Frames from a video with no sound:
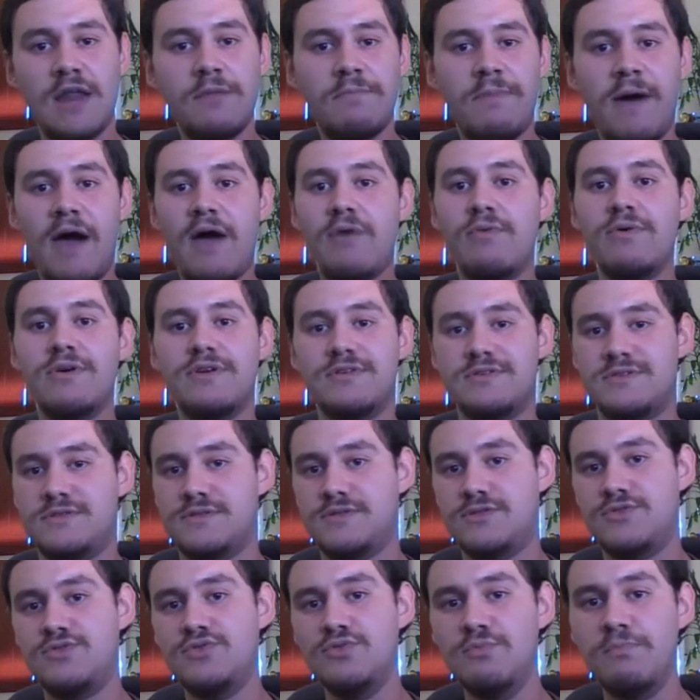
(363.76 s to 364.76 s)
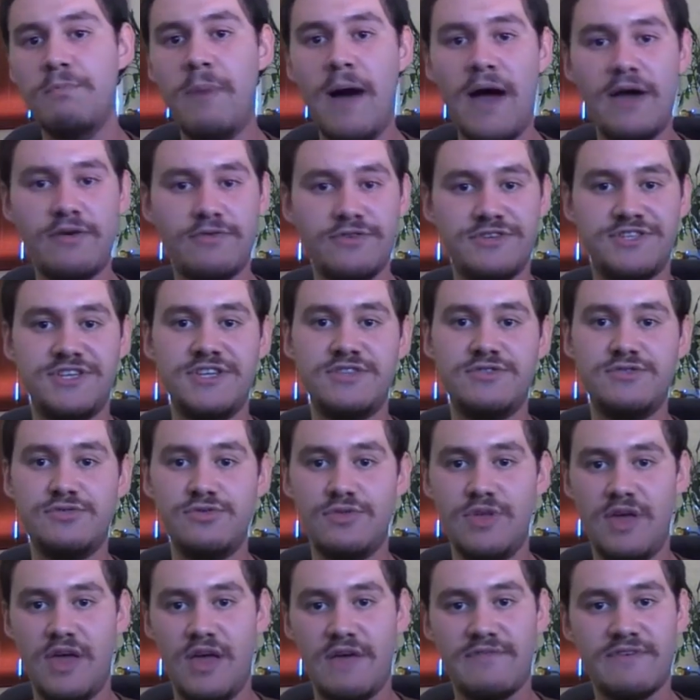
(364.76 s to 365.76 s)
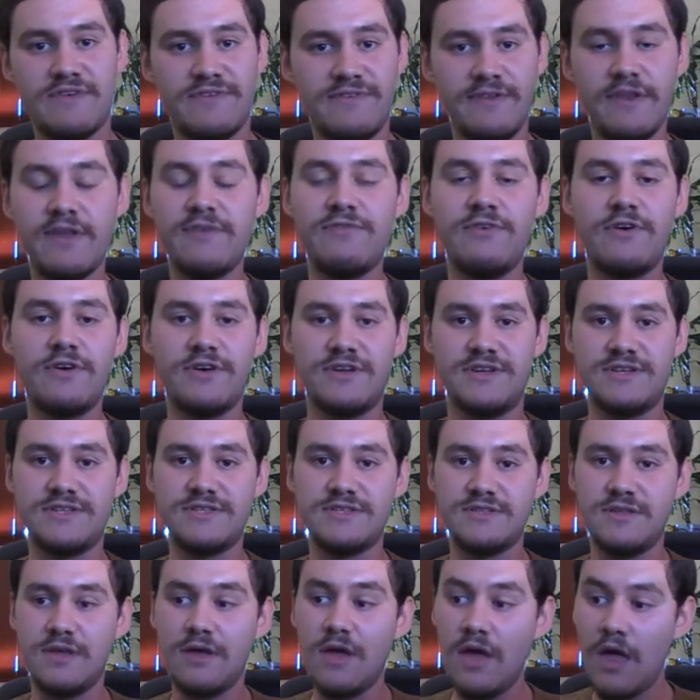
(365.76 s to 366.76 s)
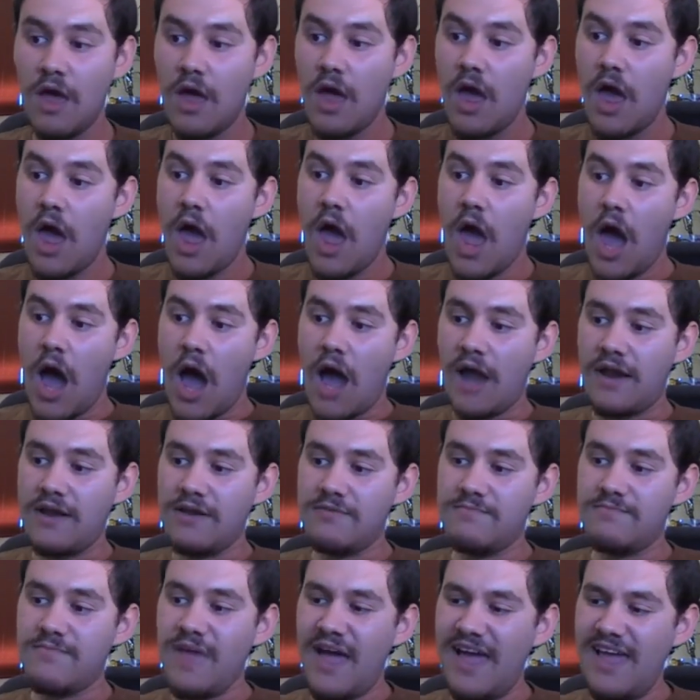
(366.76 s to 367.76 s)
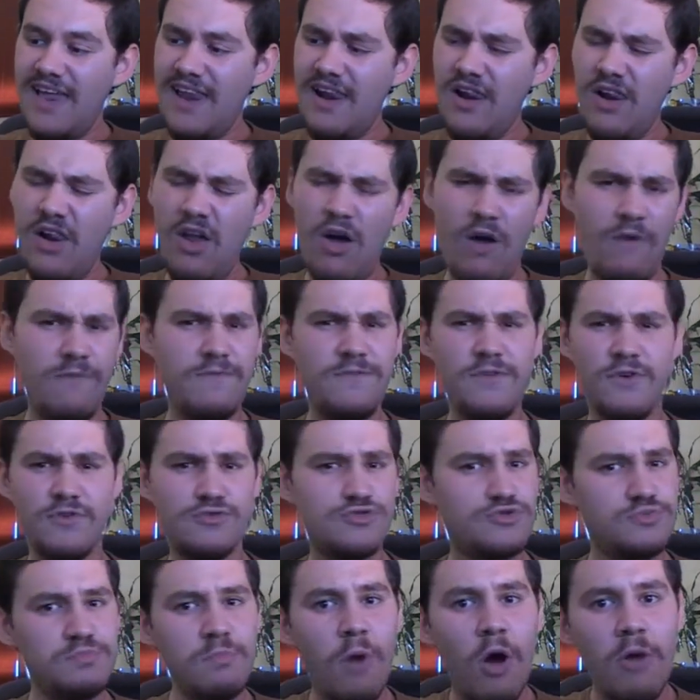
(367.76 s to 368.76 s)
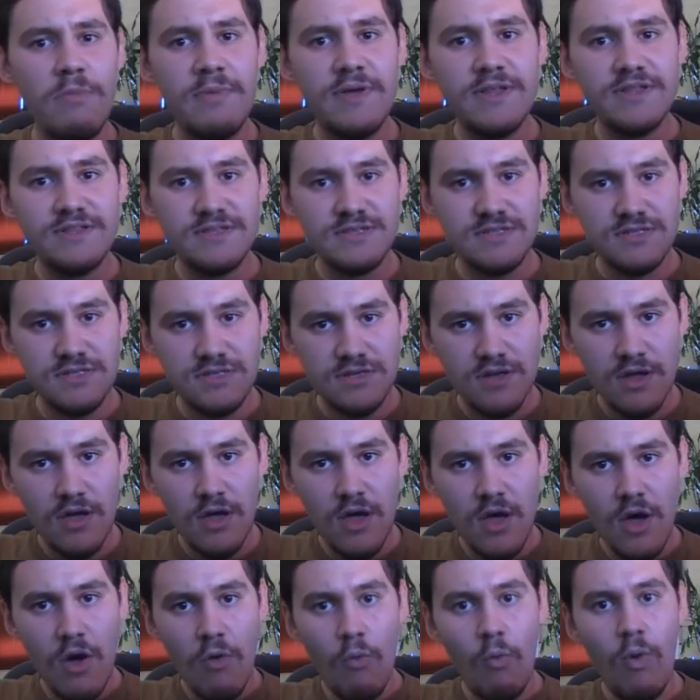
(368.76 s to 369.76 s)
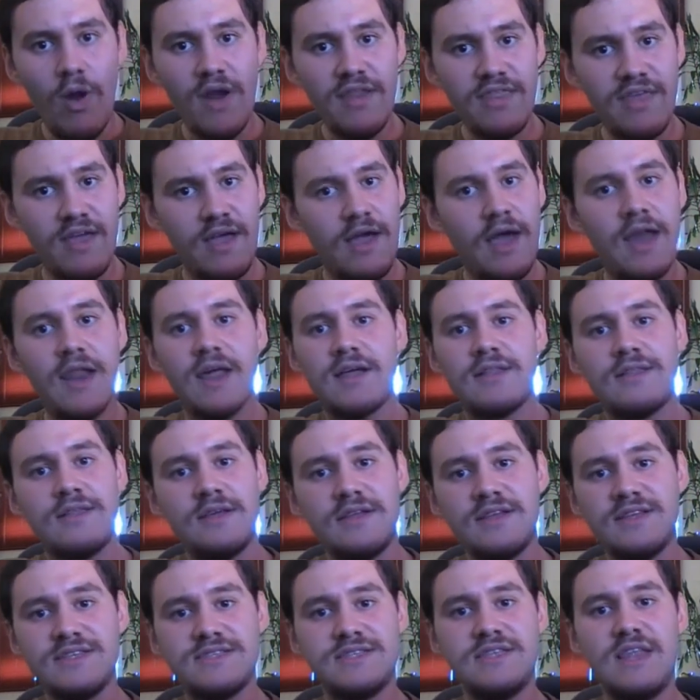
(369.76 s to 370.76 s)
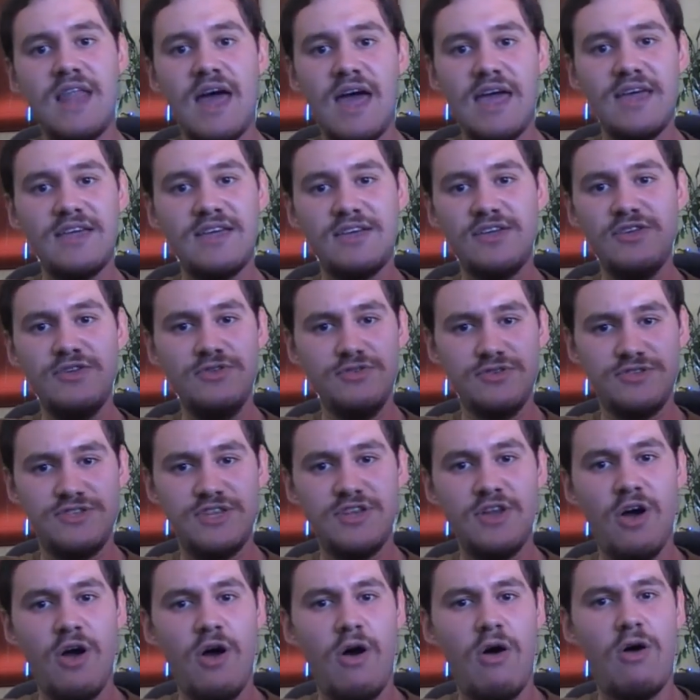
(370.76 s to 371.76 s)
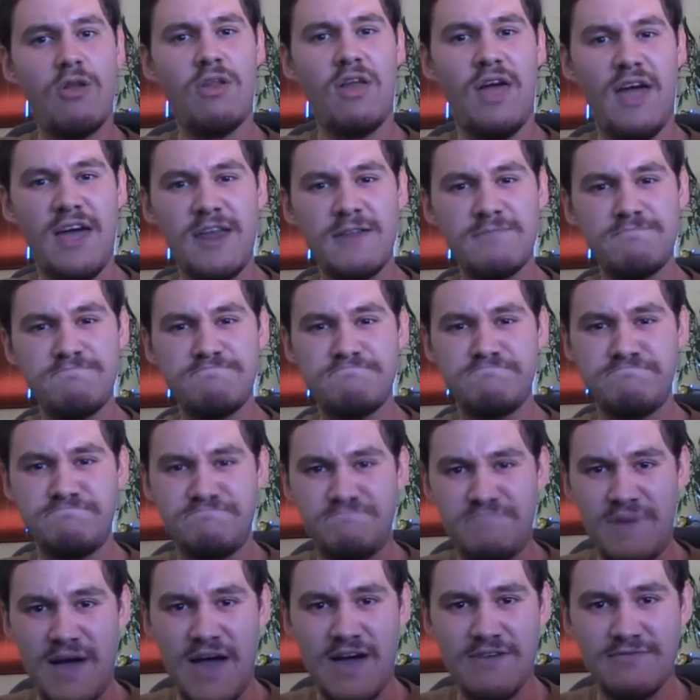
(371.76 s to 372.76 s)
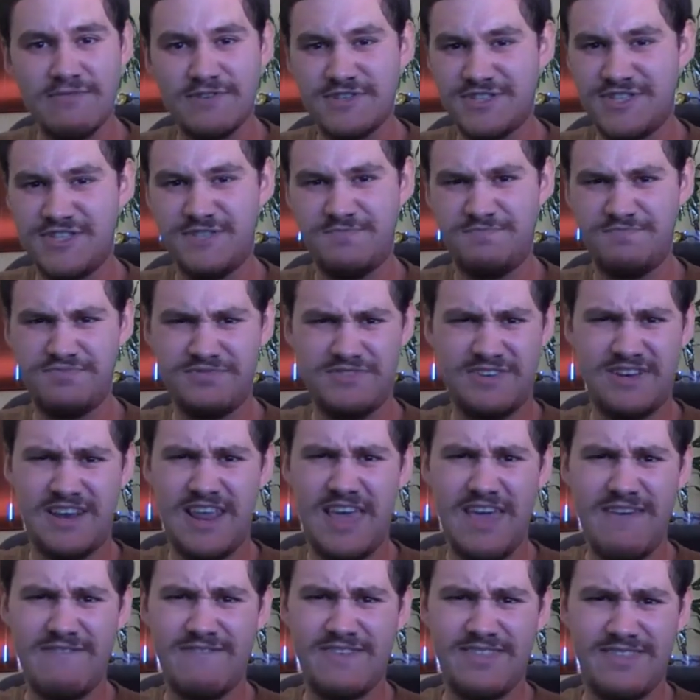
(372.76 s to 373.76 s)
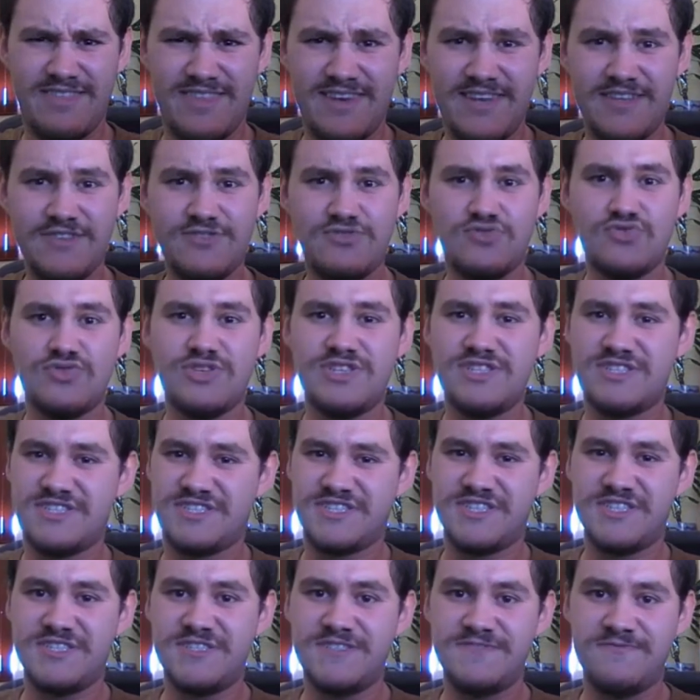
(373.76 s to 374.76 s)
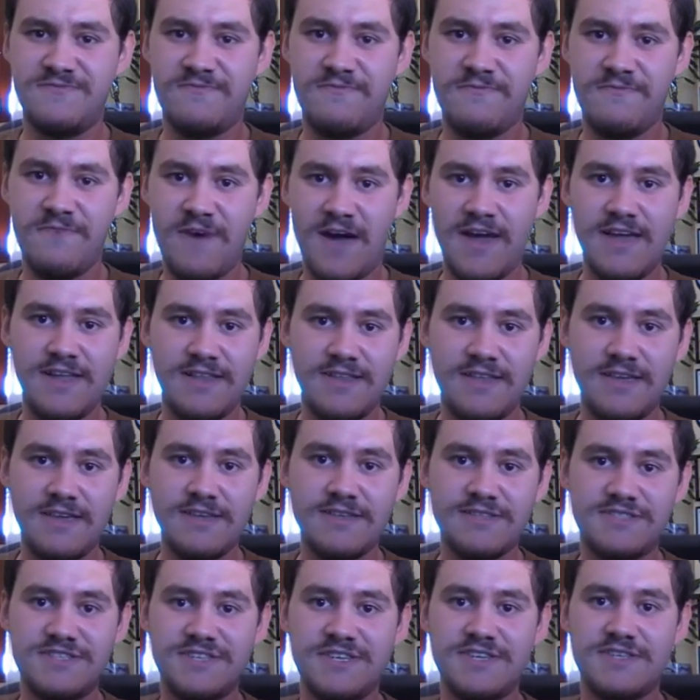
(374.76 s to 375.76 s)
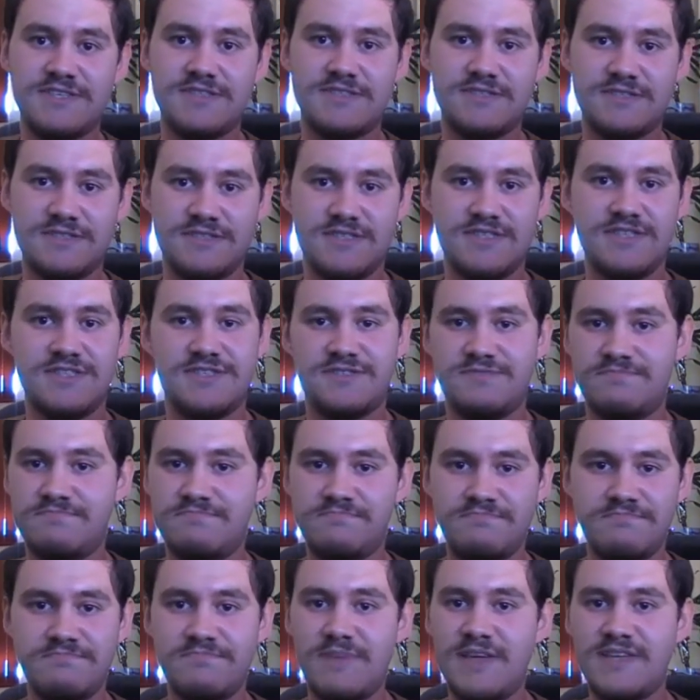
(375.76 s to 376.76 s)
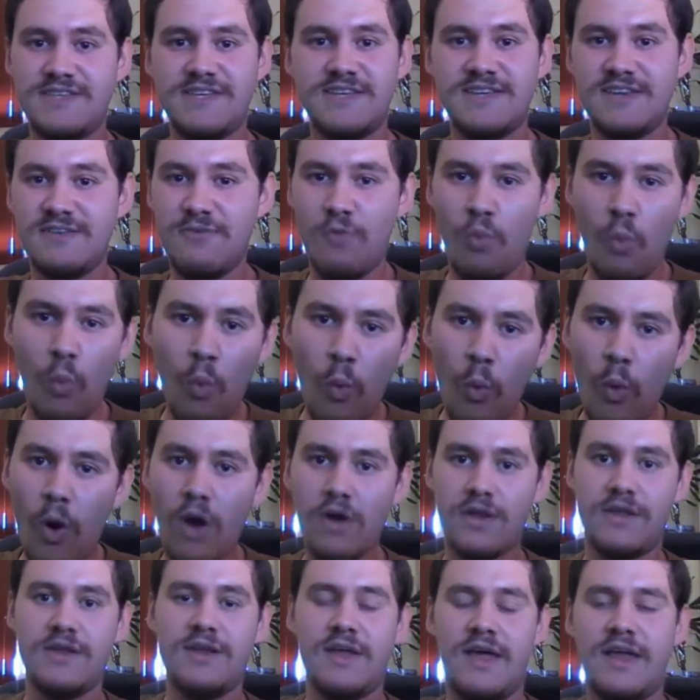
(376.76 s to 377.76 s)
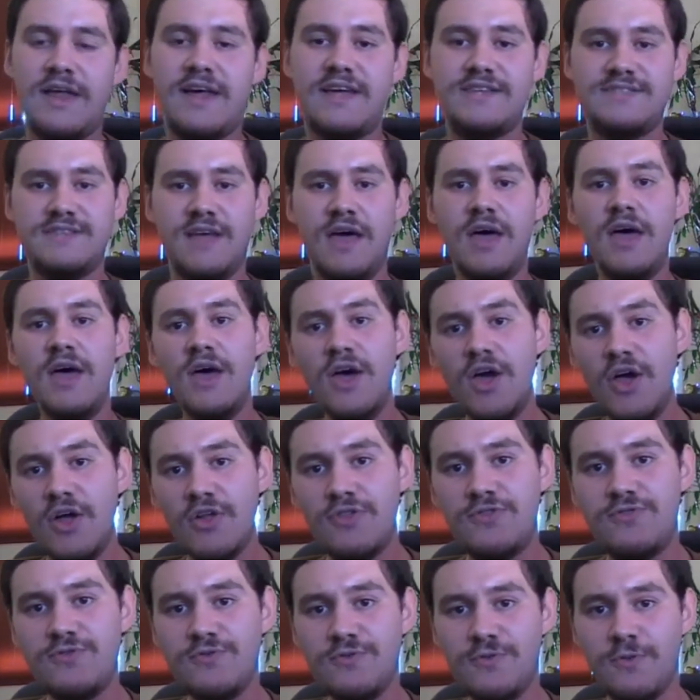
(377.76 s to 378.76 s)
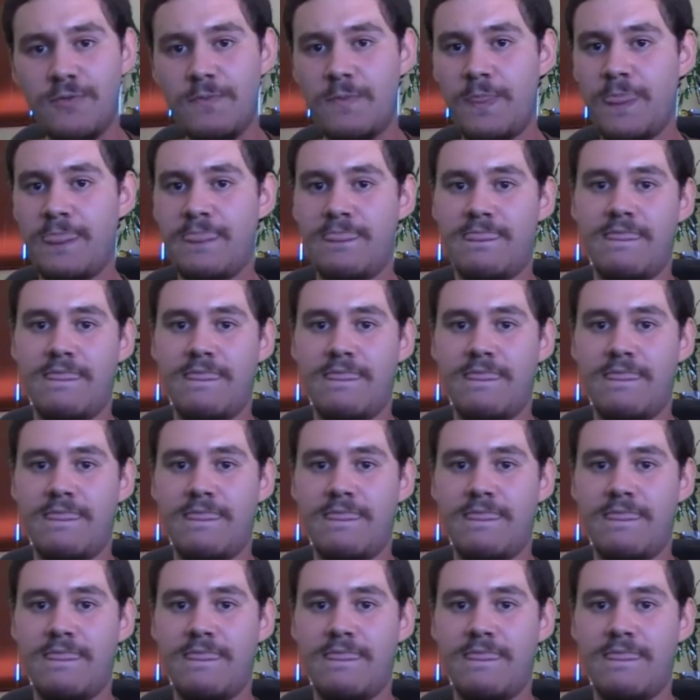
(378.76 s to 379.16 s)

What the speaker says: her powers to vanquish it to the Everfree Forest. And I love those moments where the character is like using all her powers, she's putting everything into it, she's fighting, she's basically working her ass to